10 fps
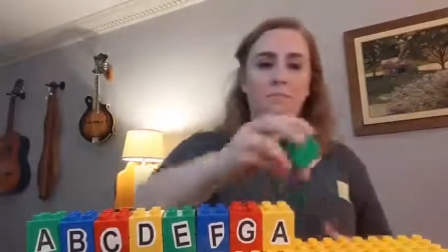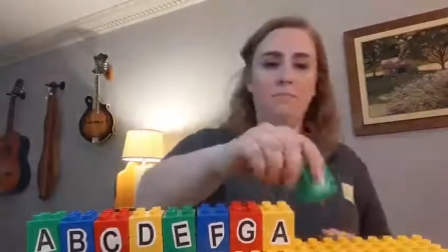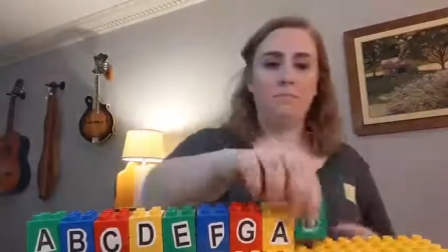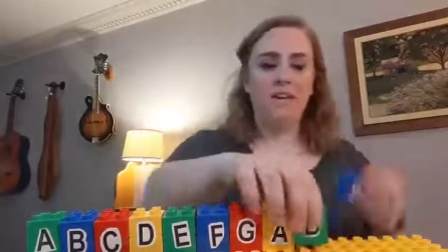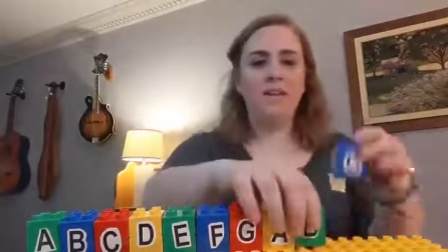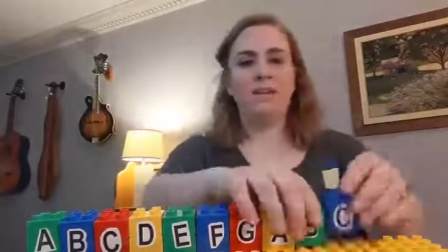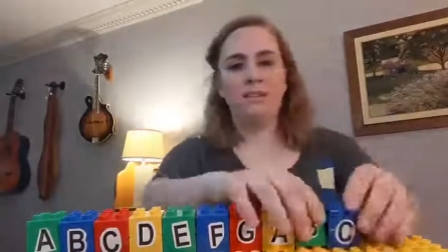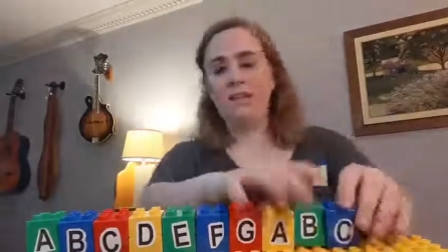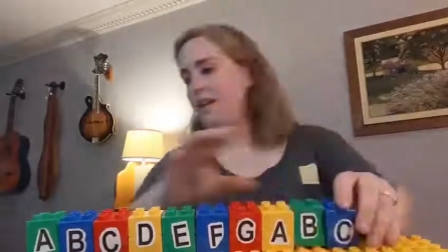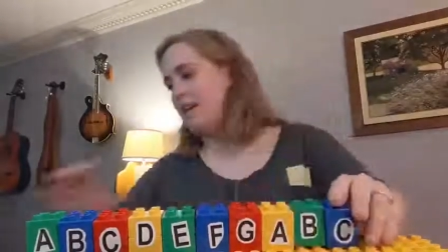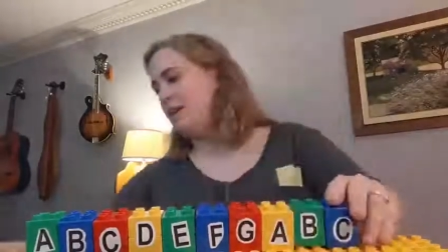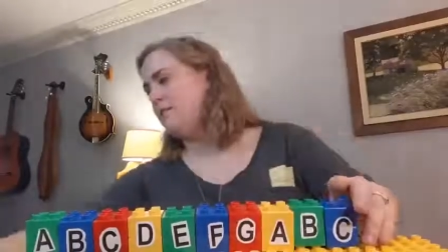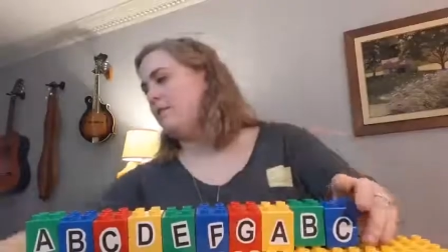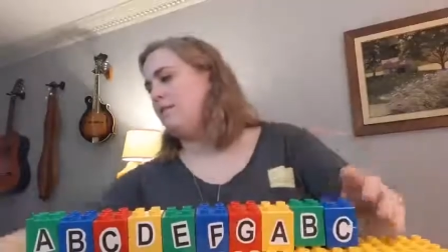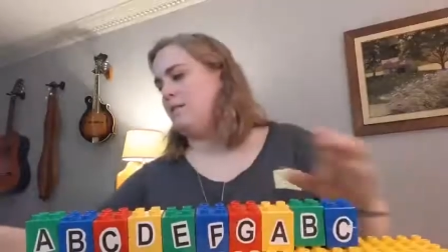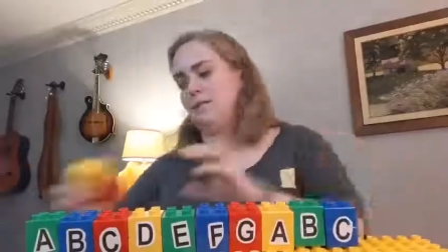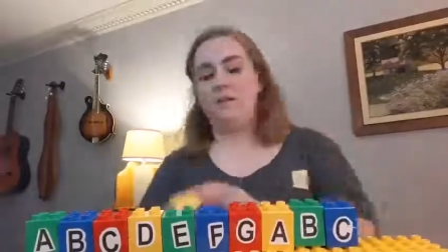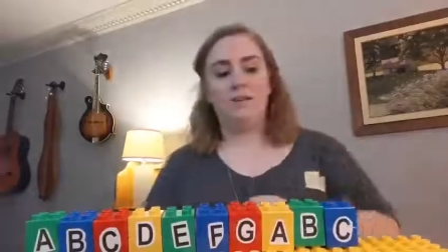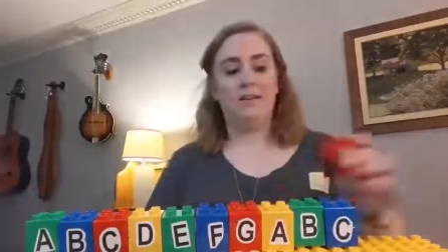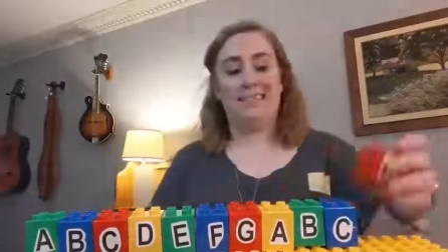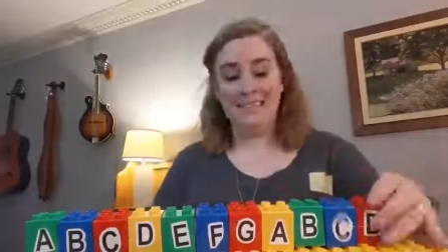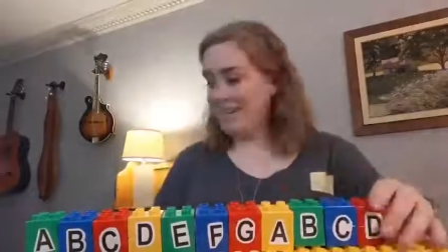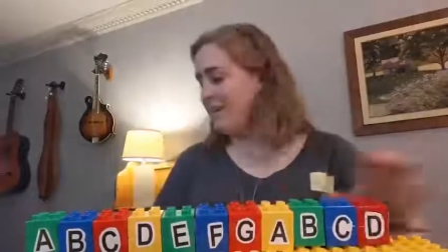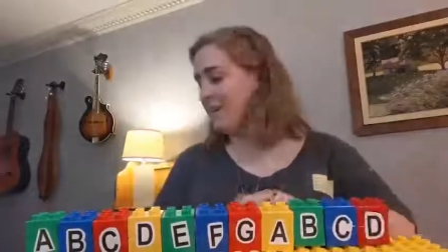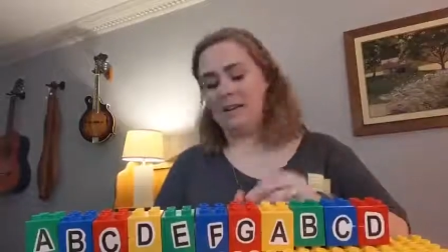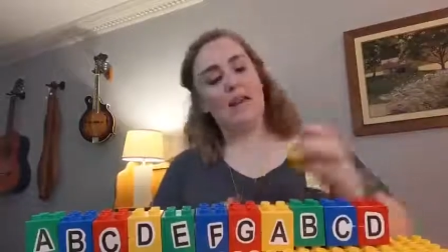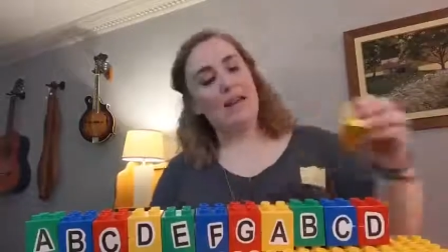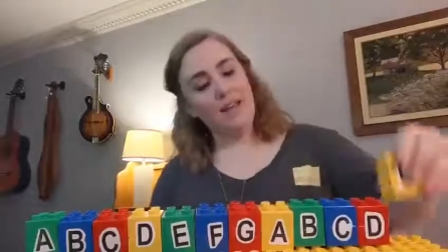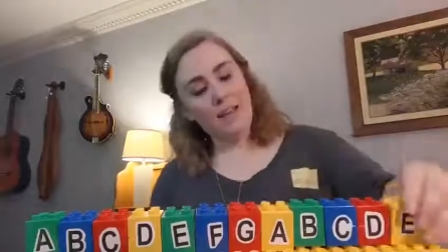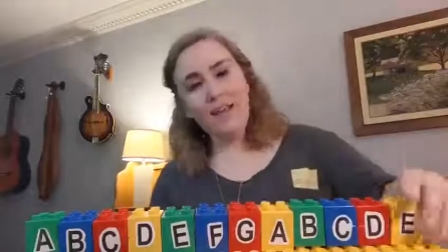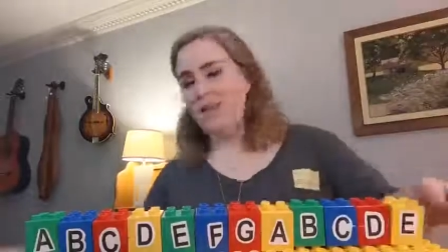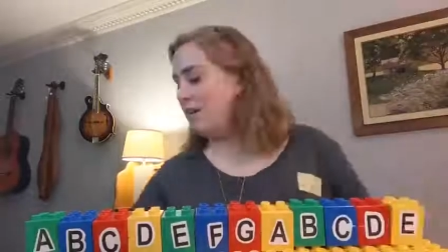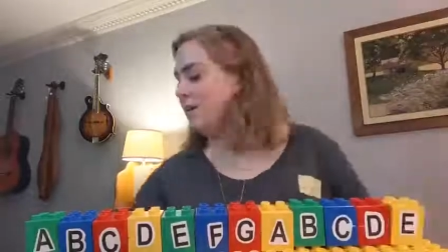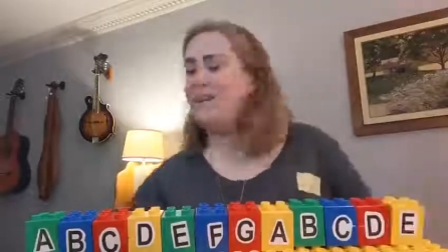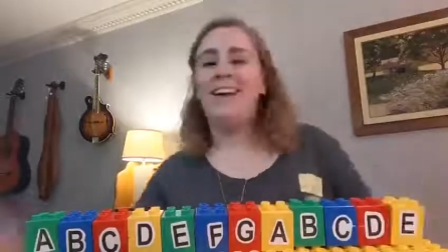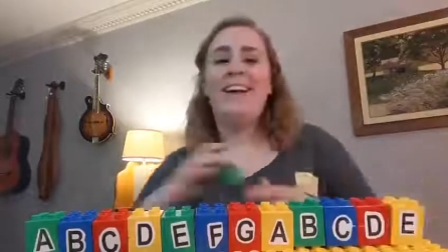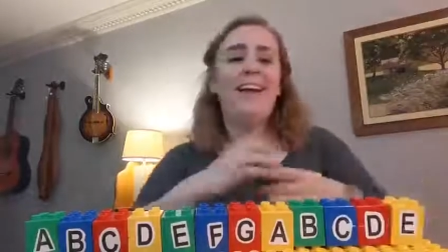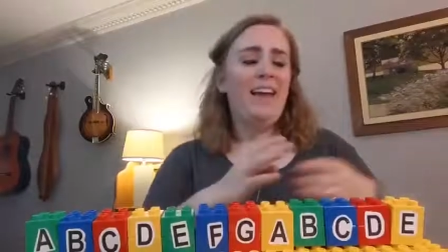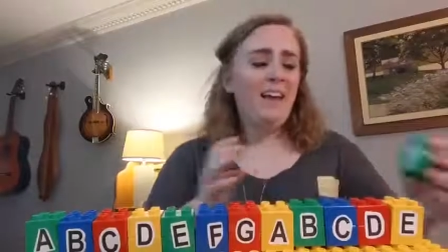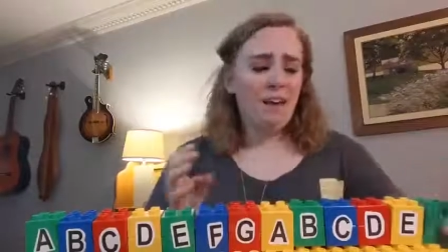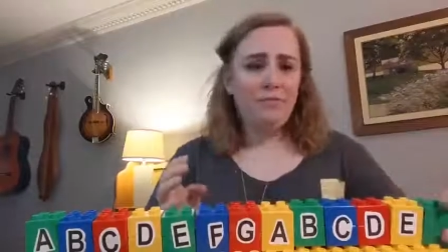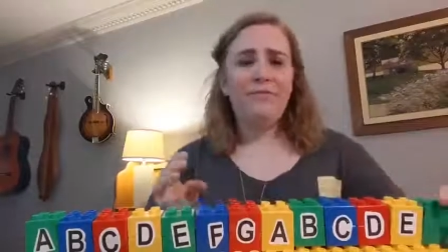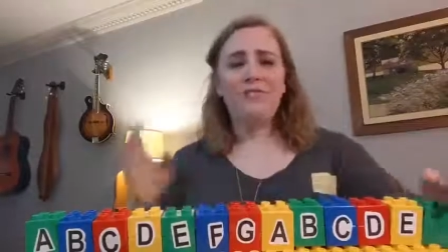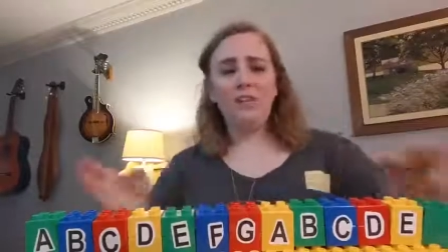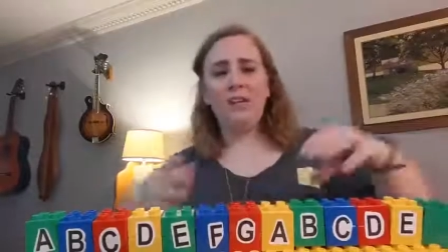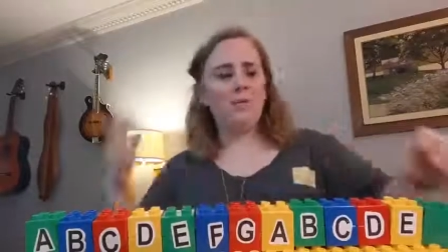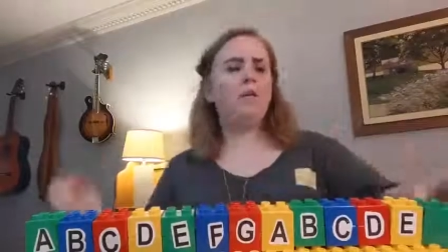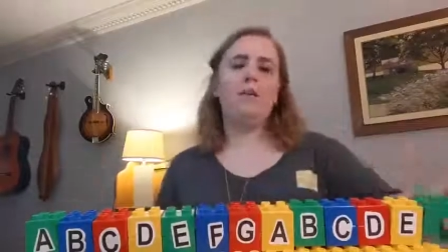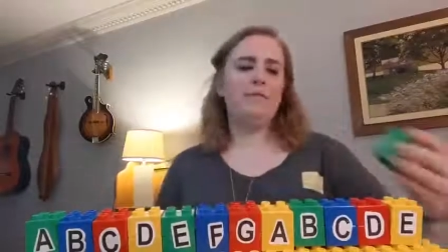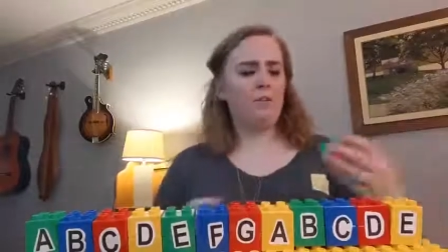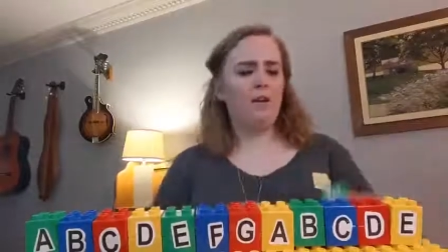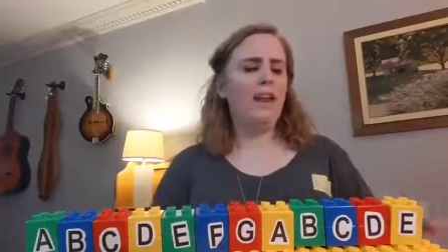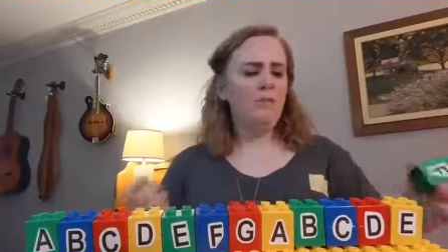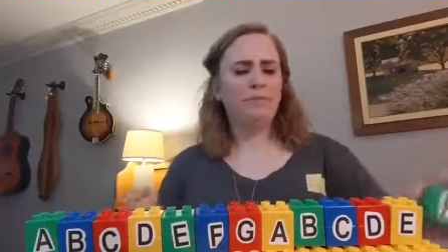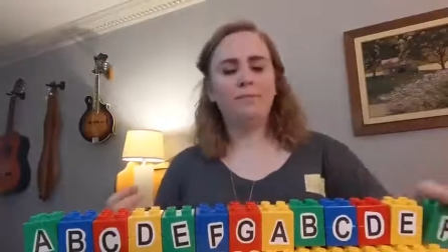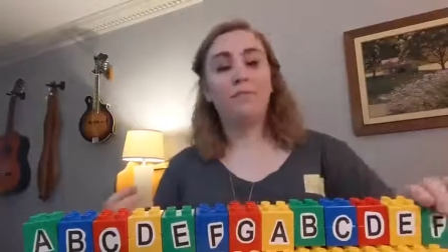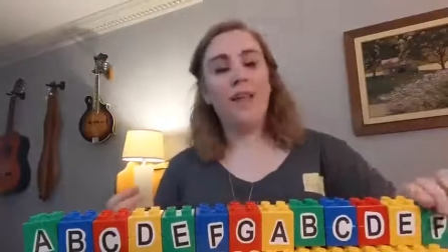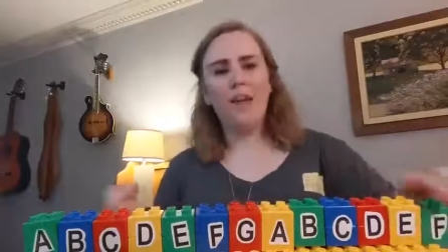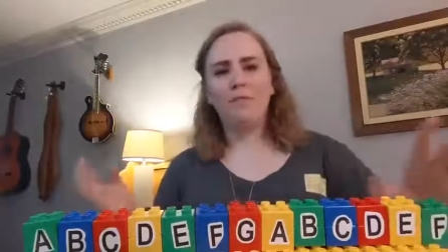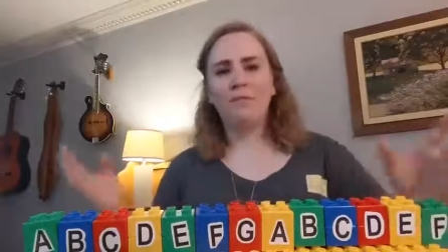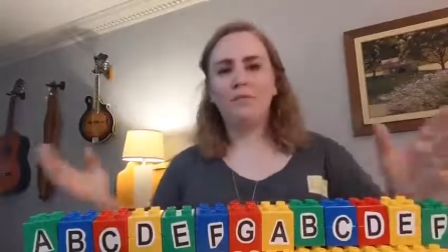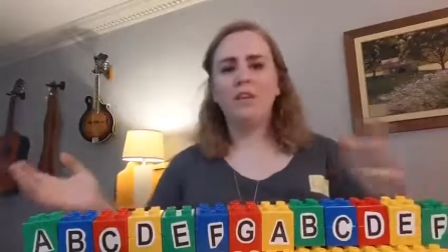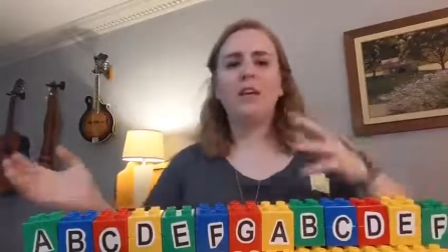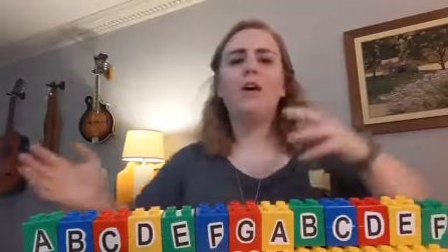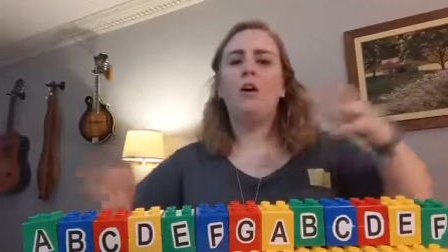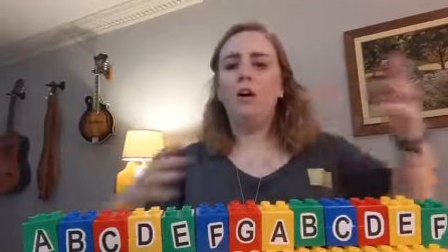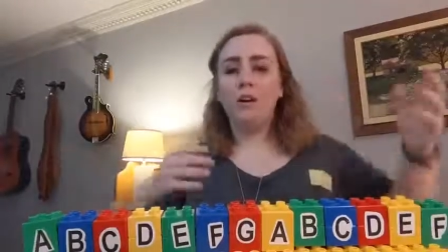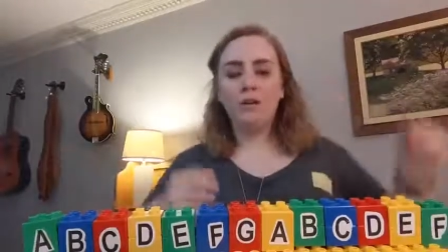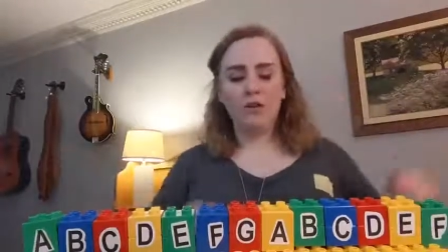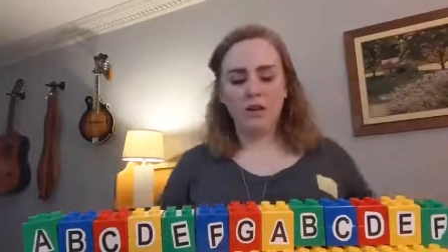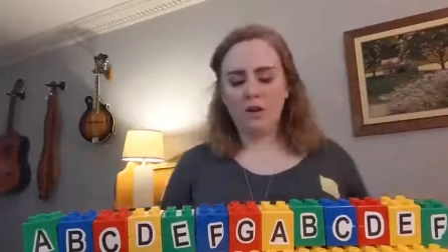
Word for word: B, B, B, B, F, G, and R. Come on, F, F. G, on and on and